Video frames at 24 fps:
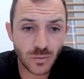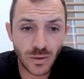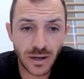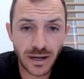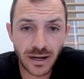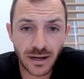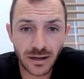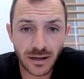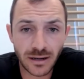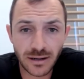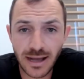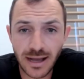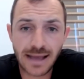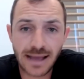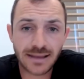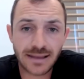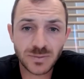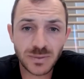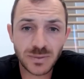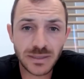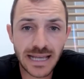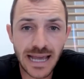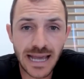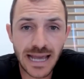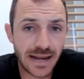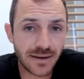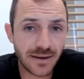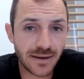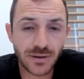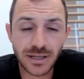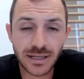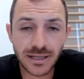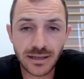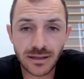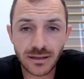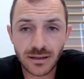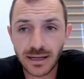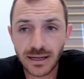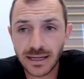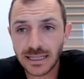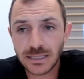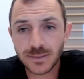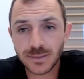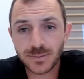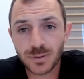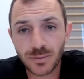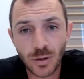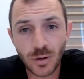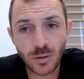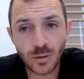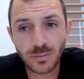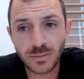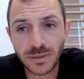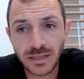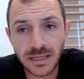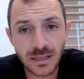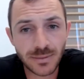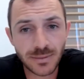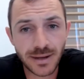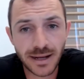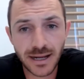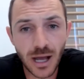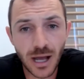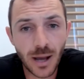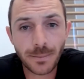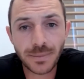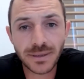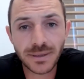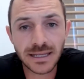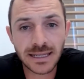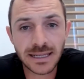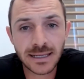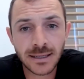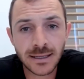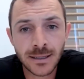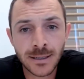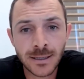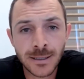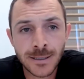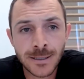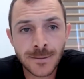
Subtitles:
where I speak at every year. I get to promote me and my company.